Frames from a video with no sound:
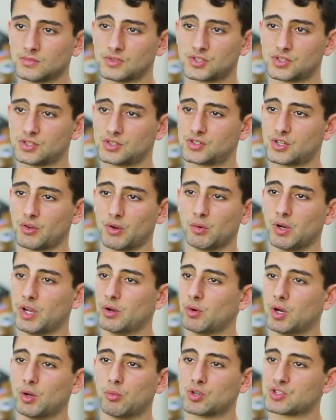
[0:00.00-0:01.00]
So
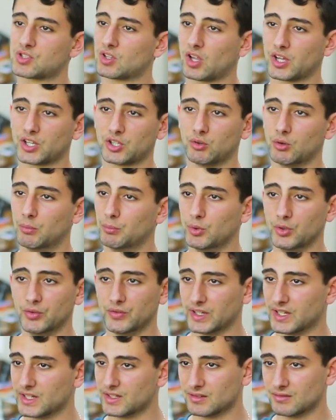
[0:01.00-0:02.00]
it wasn't like you were
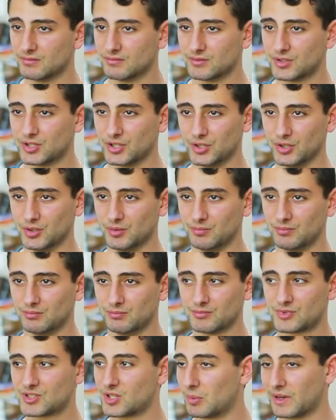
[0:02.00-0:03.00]
moving into
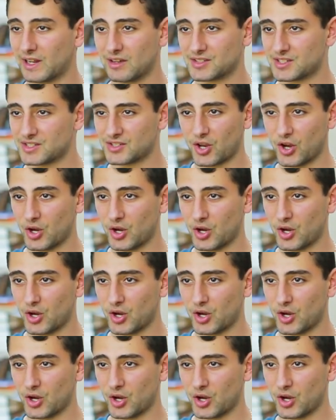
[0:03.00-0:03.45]
someone else's